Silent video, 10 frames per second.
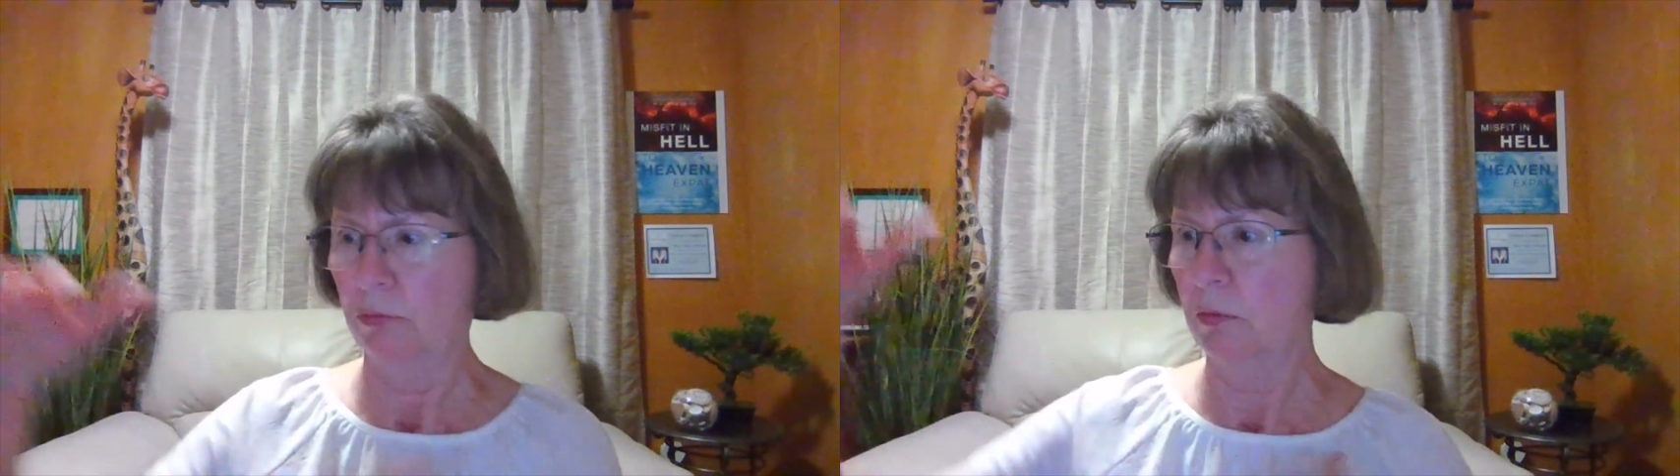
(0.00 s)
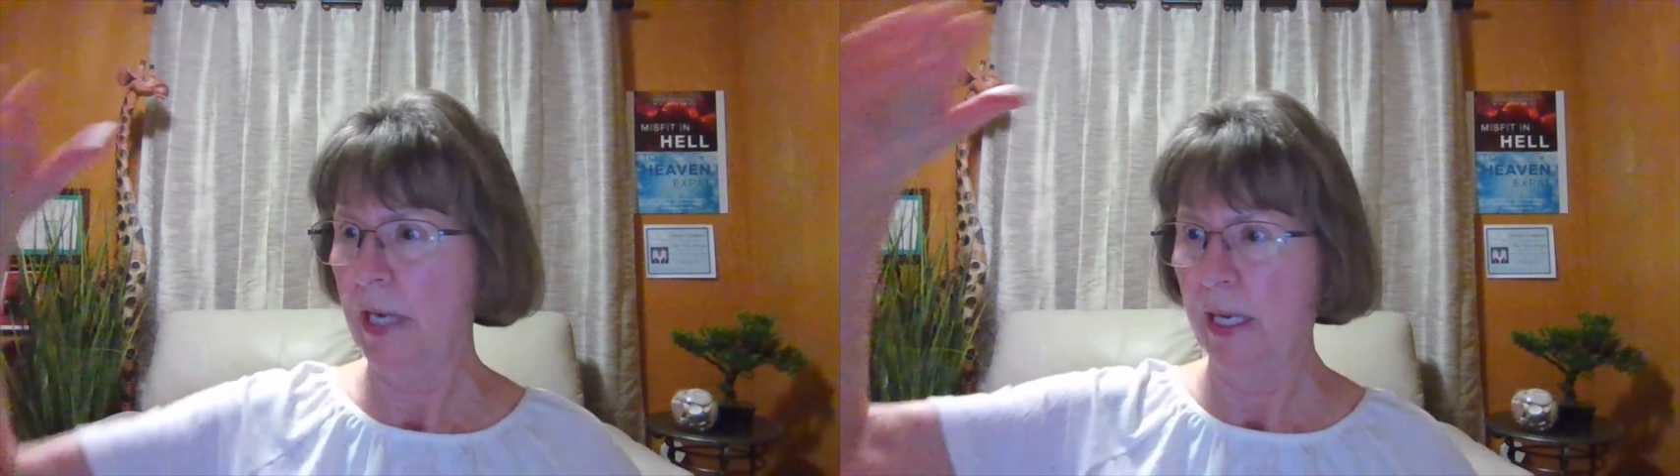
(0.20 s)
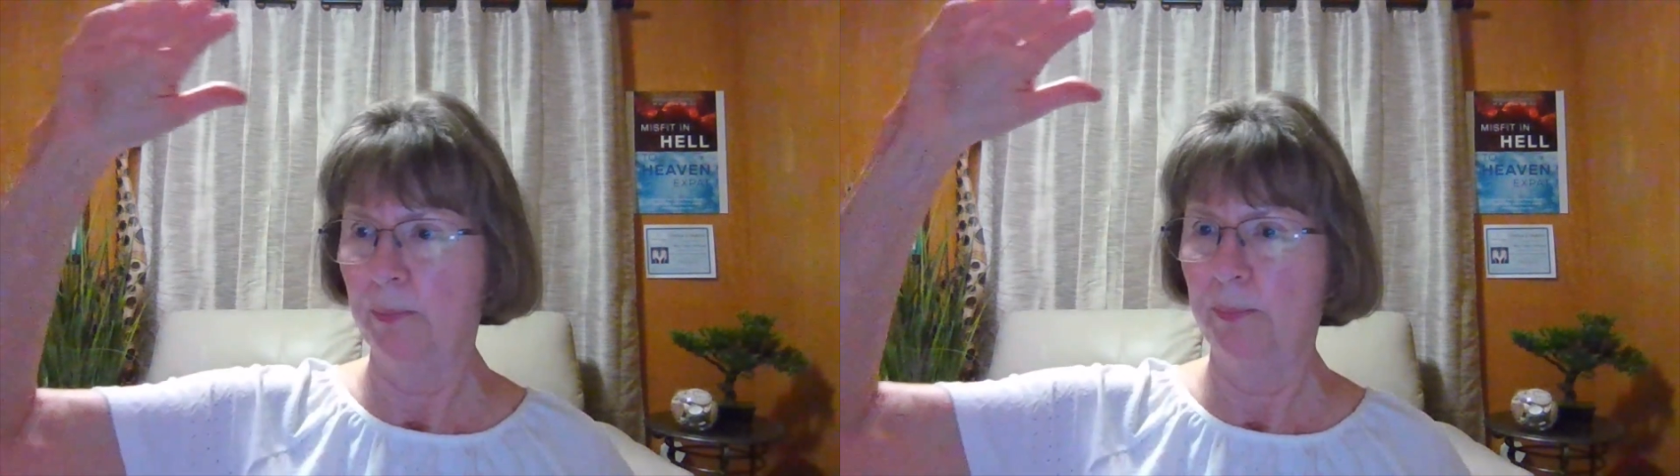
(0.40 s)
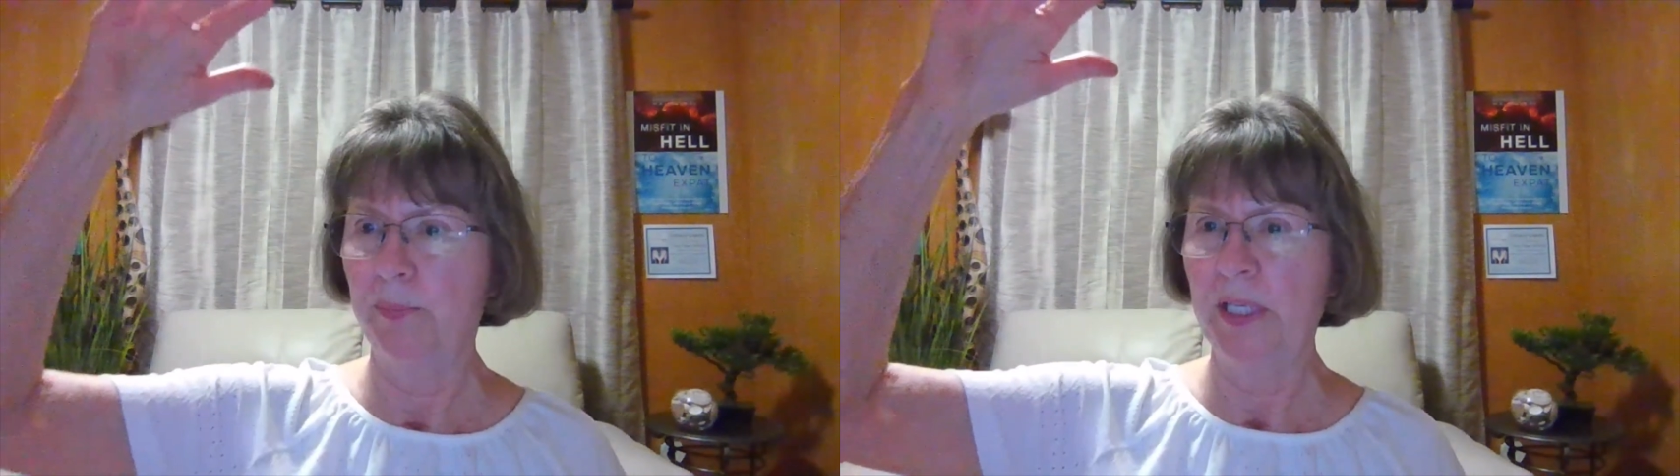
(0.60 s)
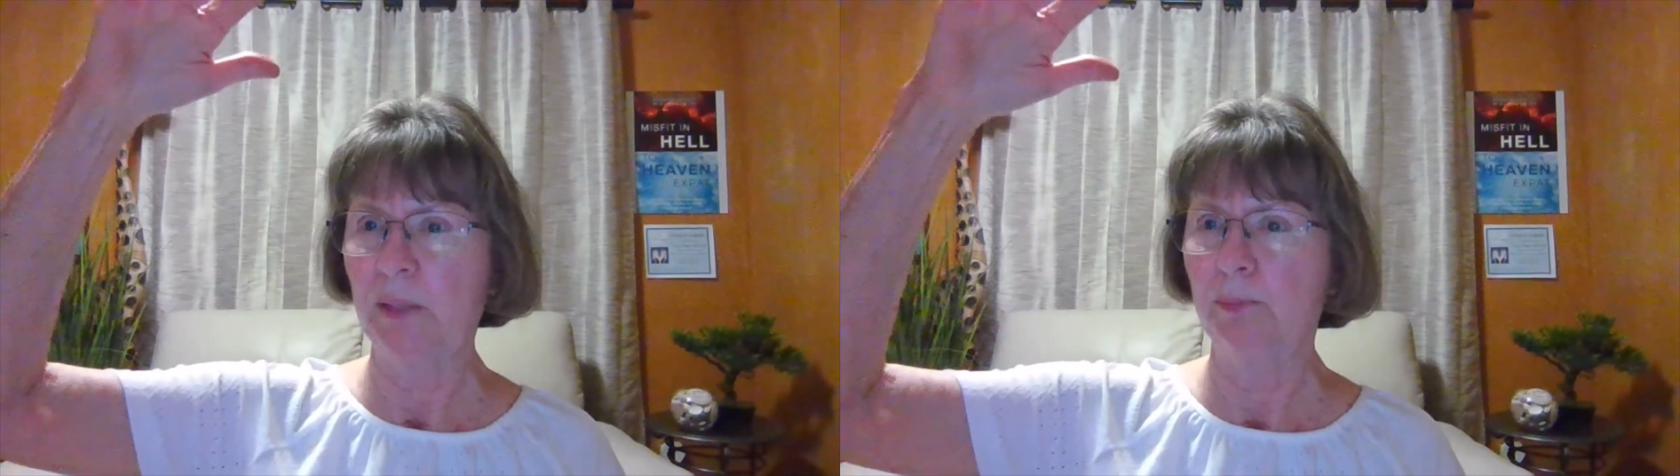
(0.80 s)
great
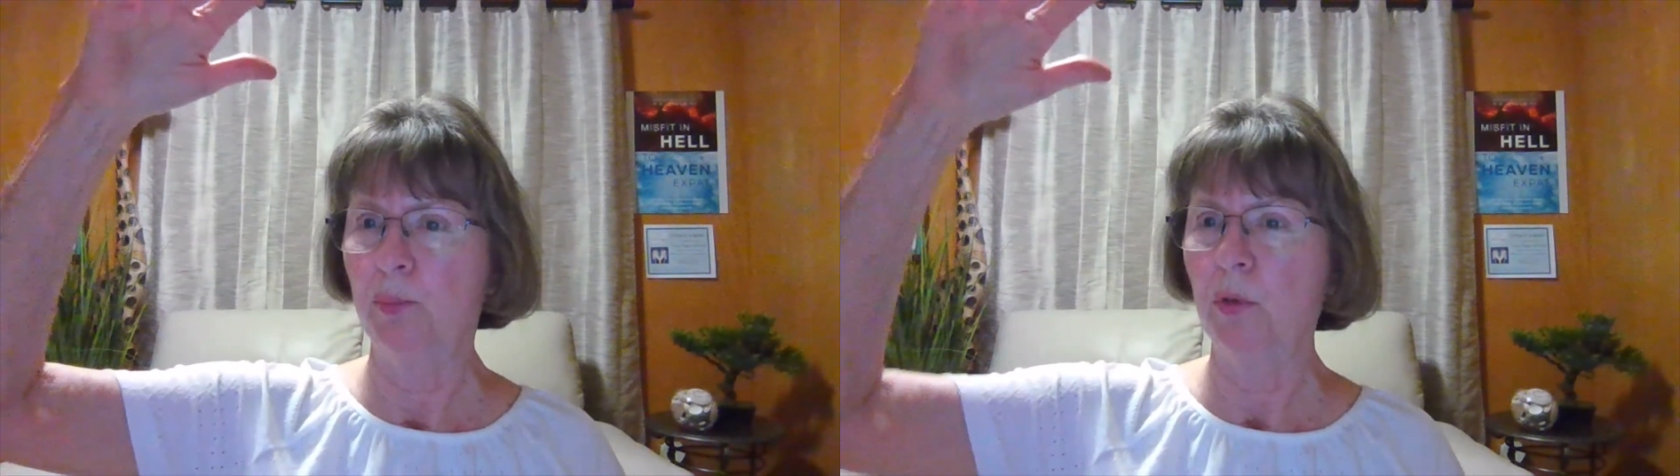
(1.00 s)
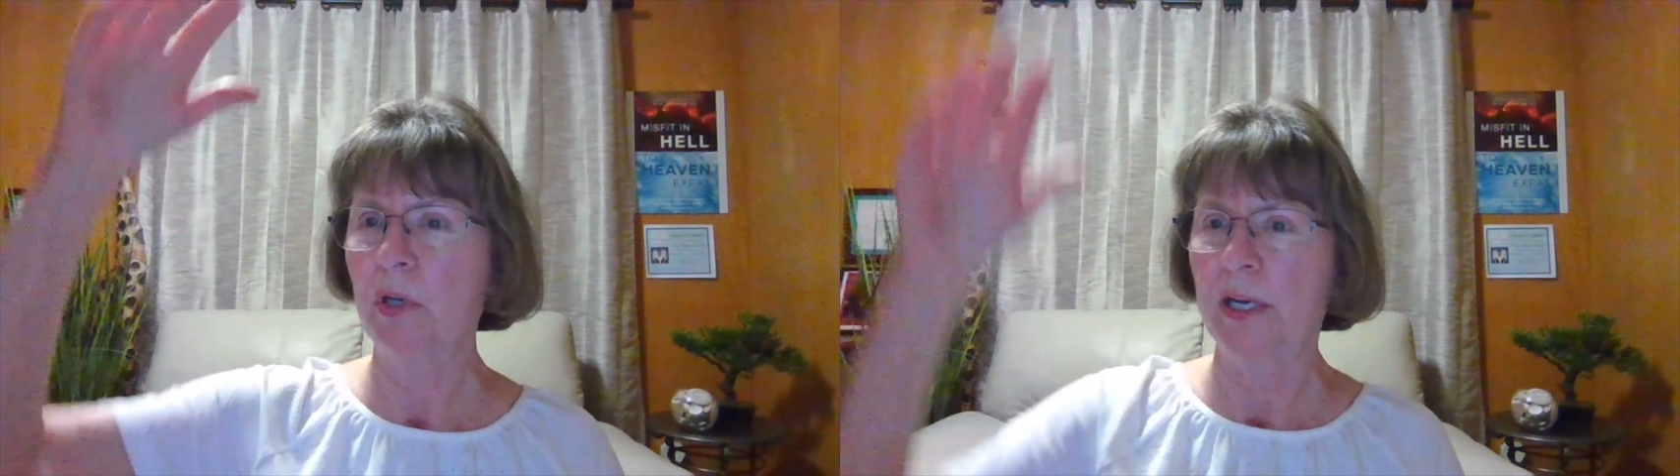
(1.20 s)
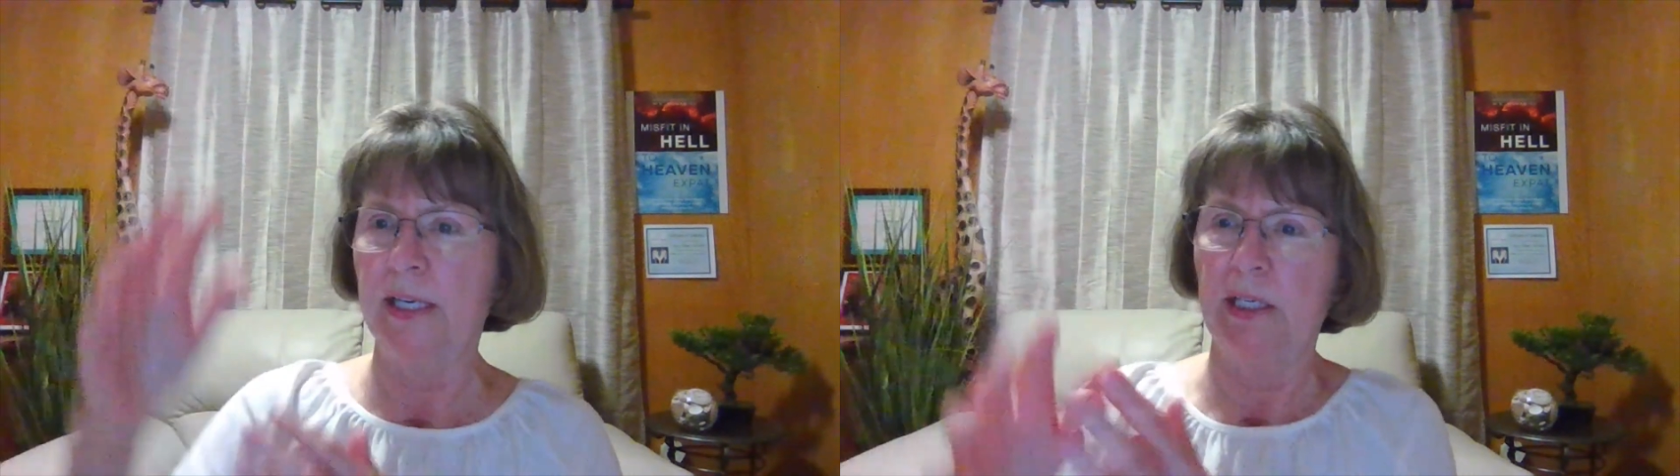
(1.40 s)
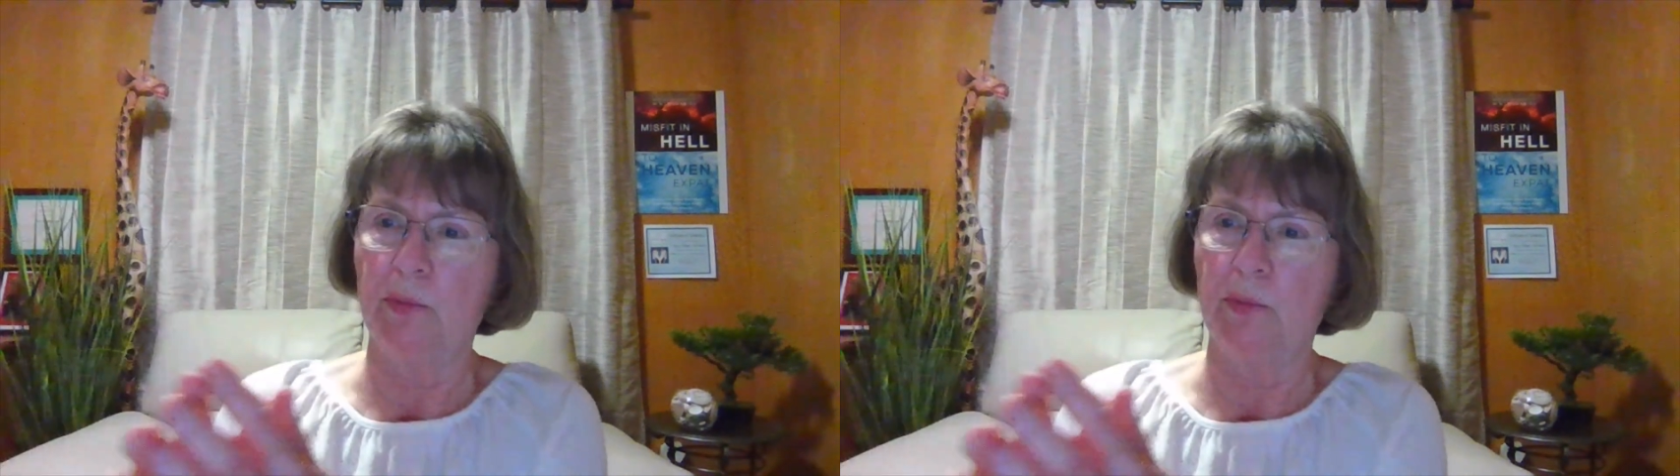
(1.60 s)
big book on it.